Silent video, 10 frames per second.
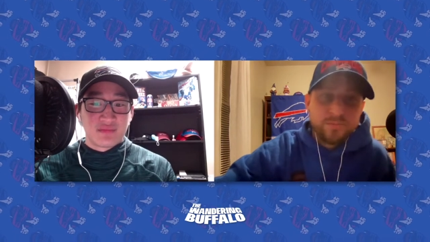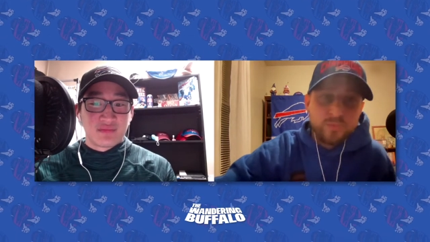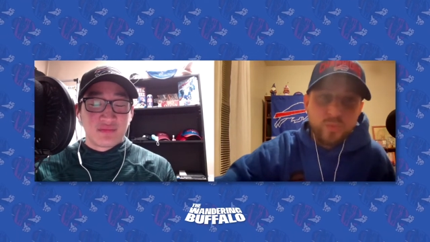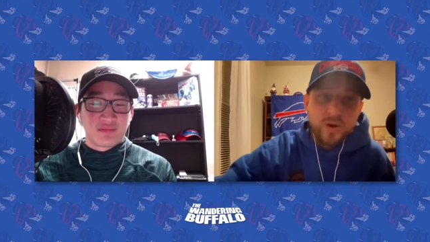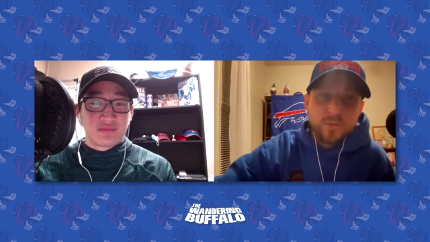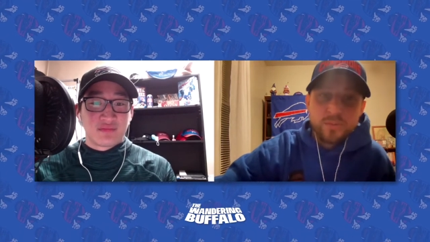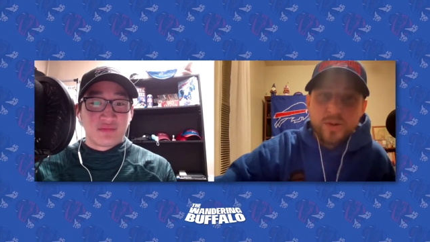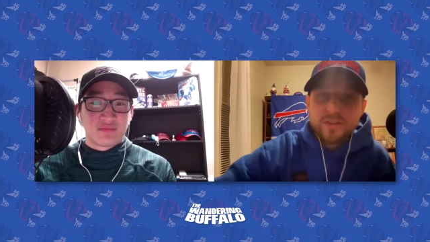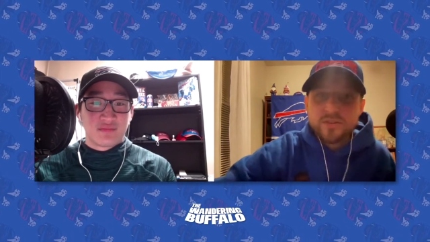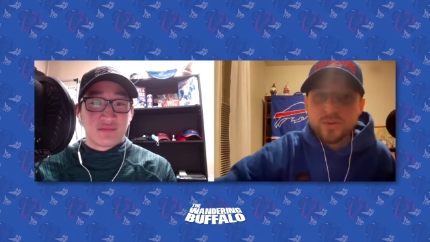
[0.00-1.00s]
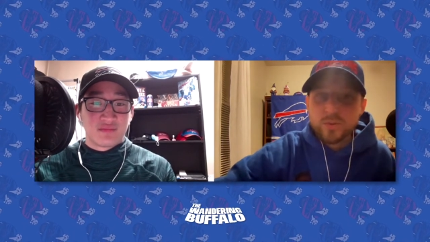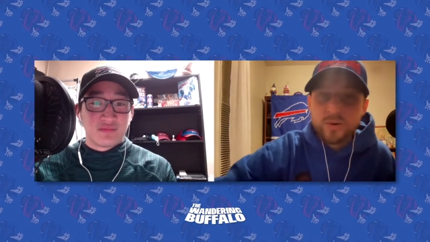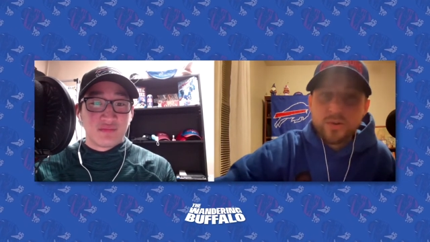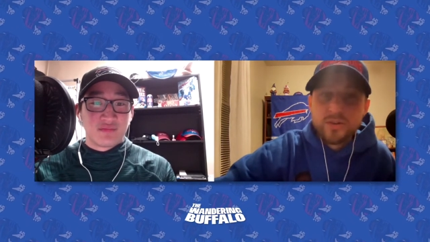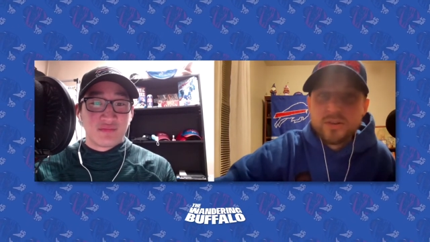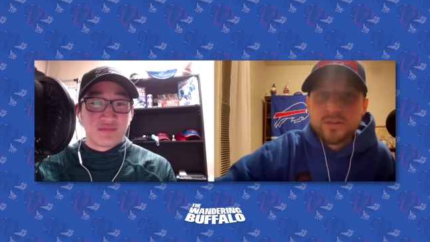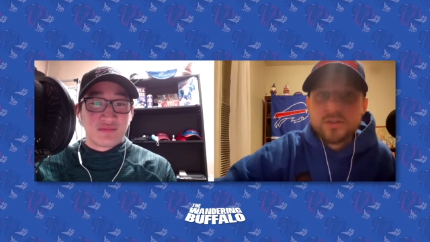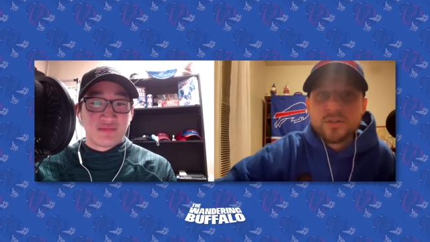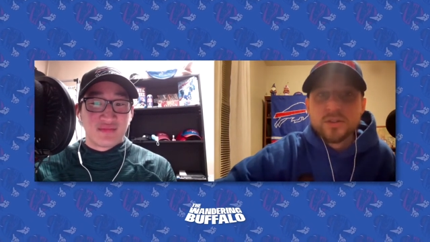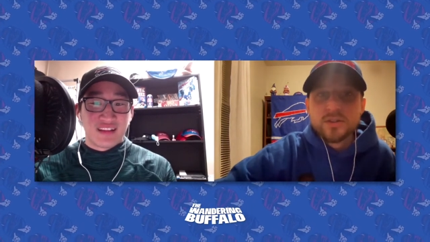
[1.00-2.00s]
Speaker 1: weird place in the world.
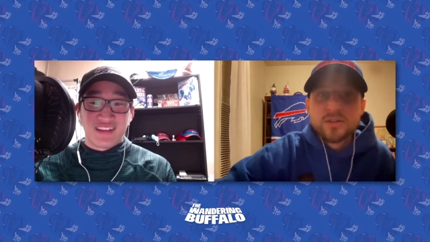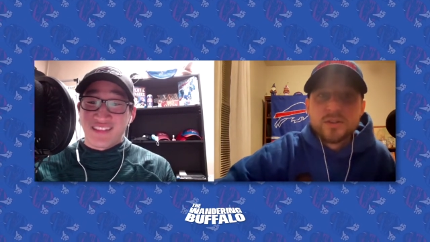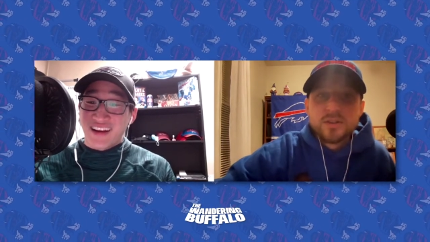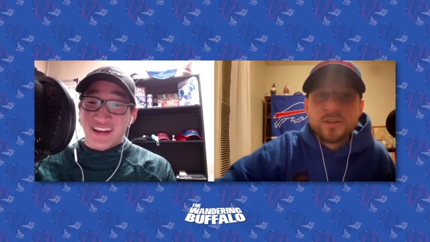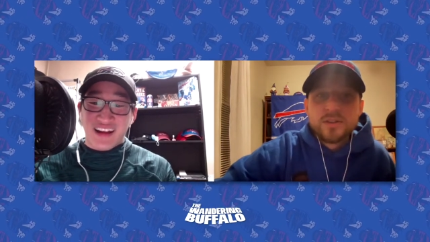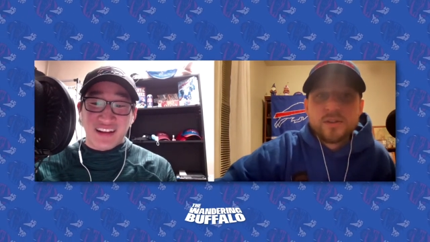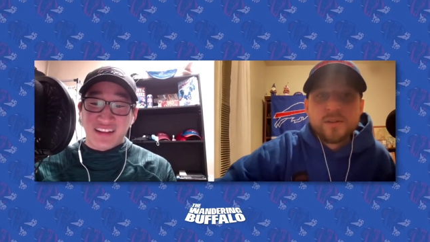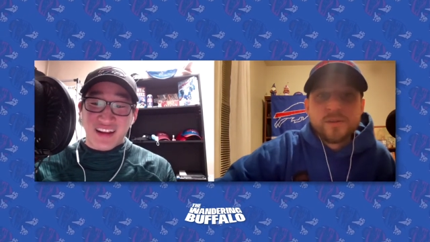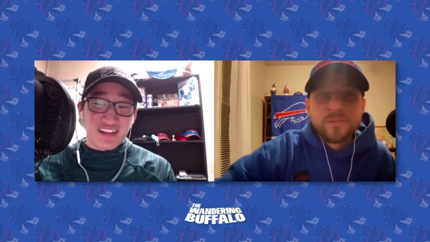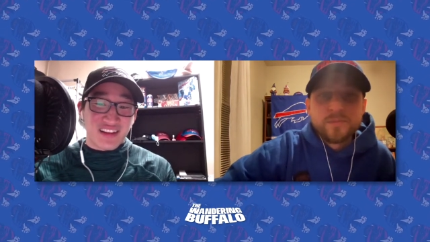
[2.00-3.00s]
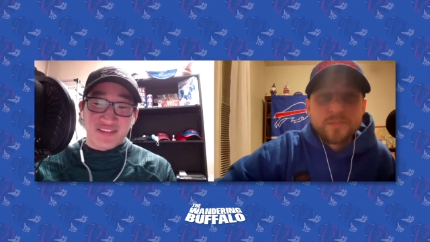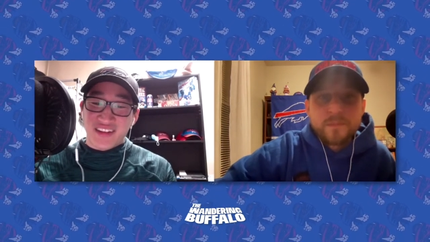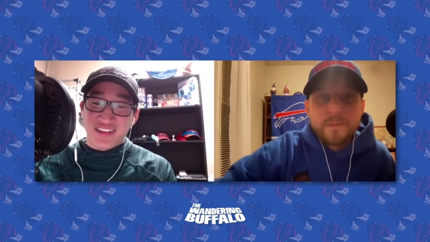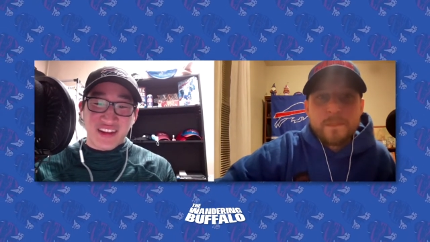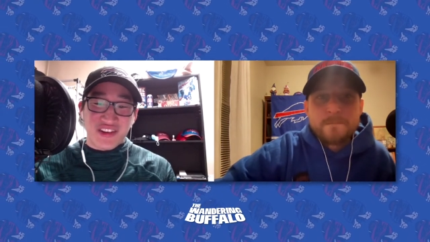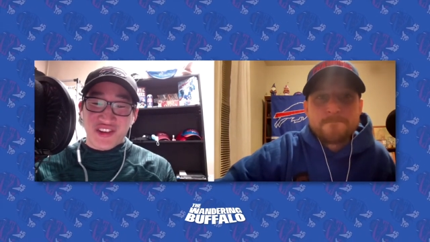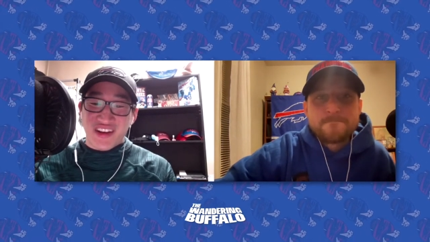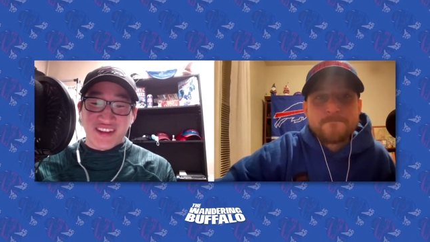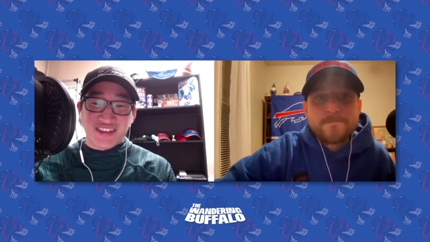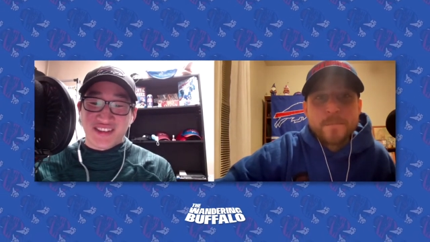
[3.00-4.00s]
Speaker 2: Right. I love it. The
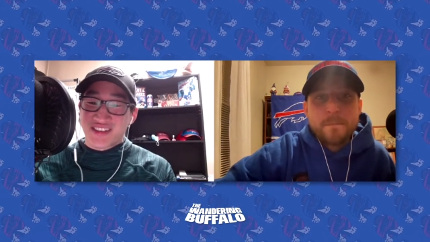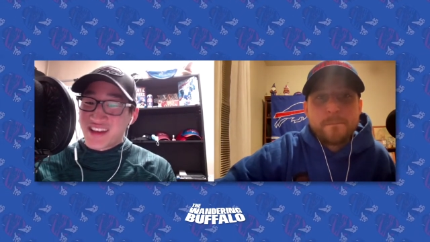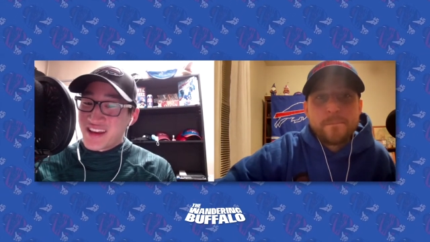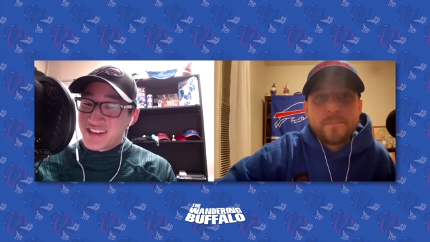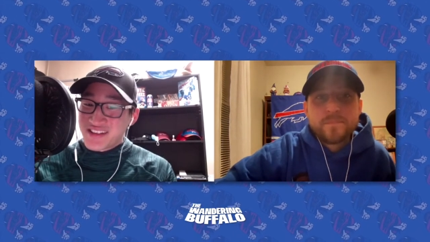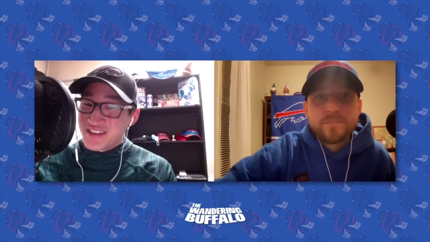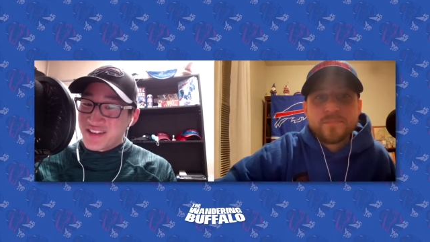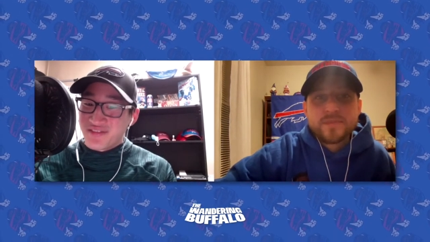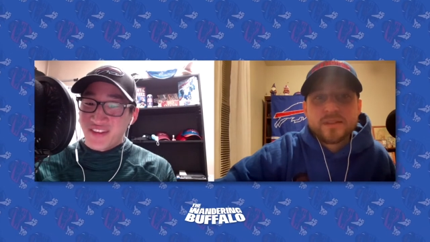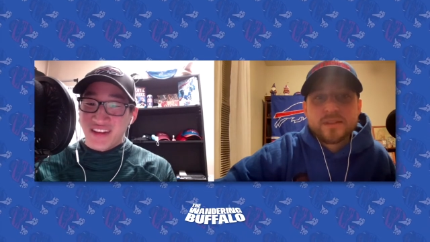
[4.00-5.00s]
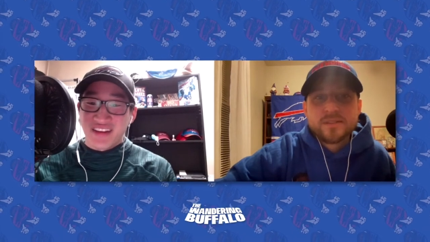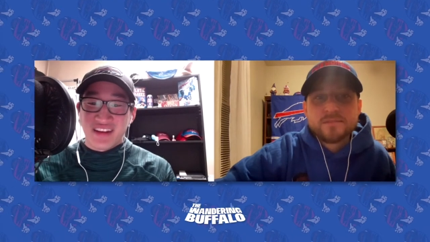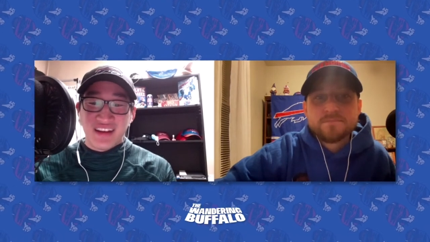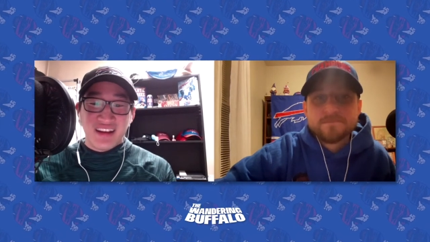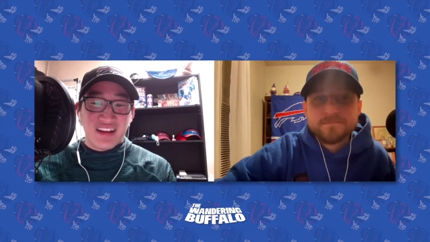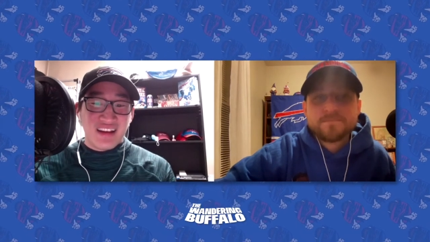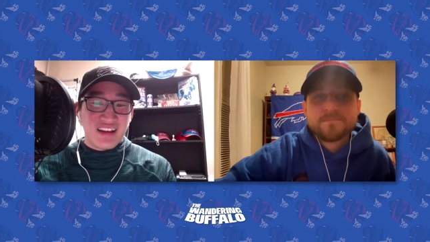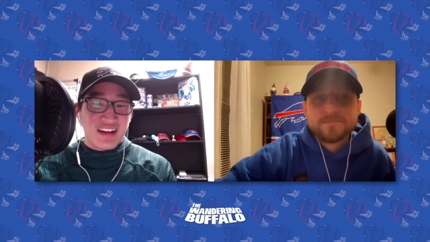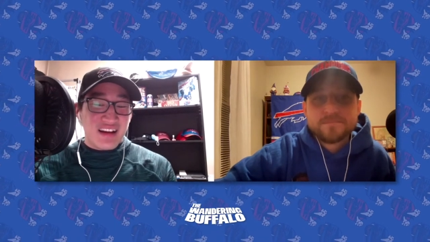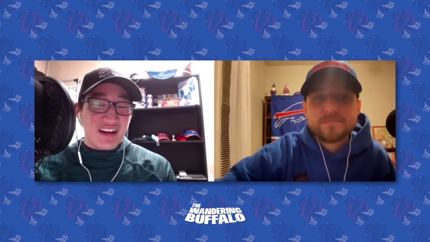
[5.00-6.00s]
internet stays undefeated.
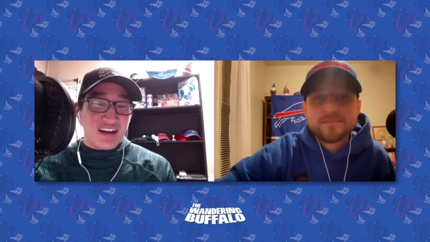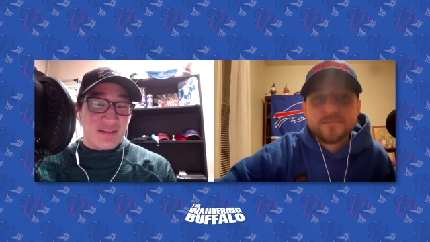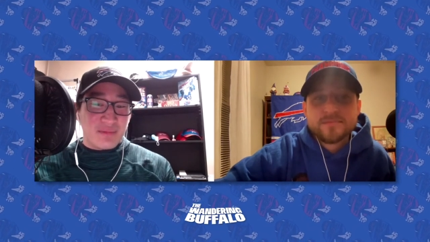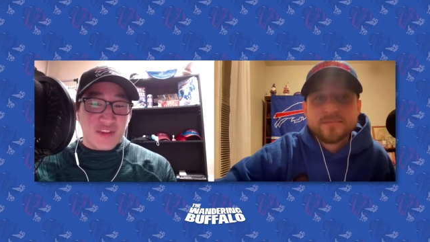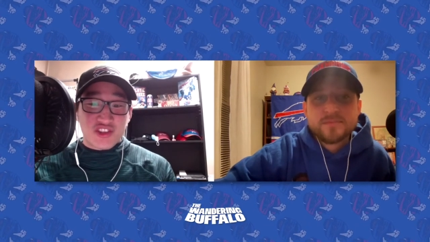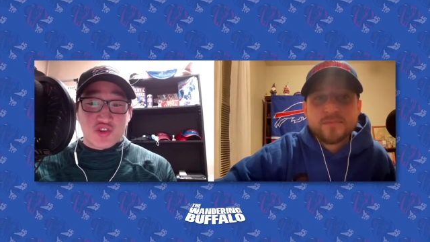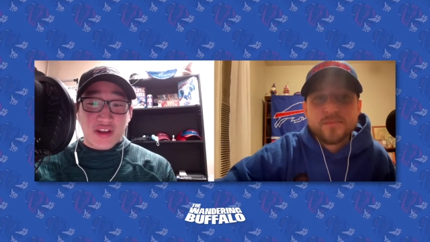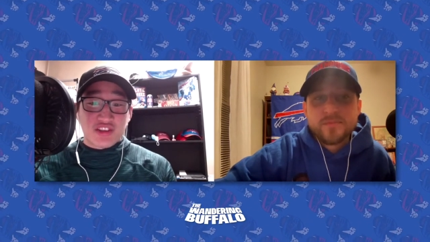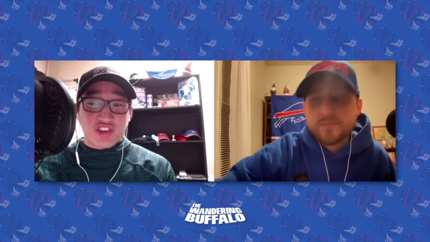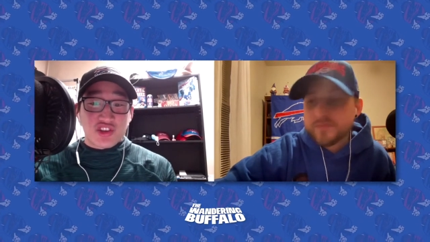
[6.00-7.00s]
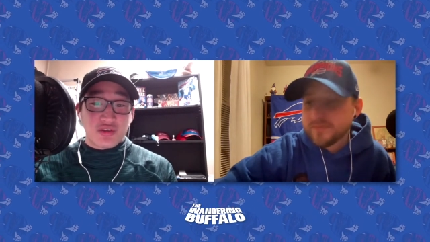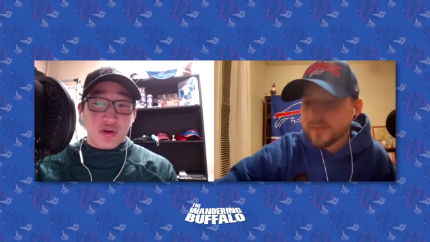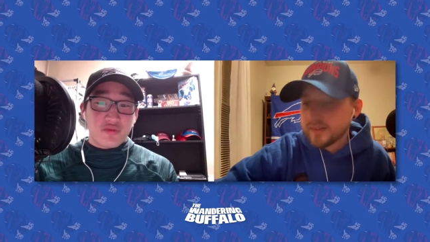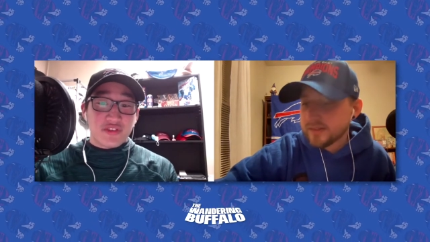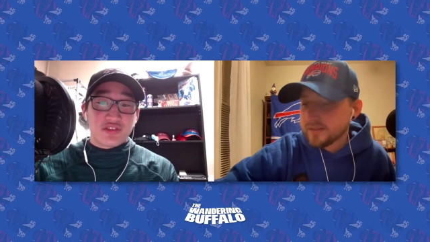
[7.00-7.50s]
Let's transition over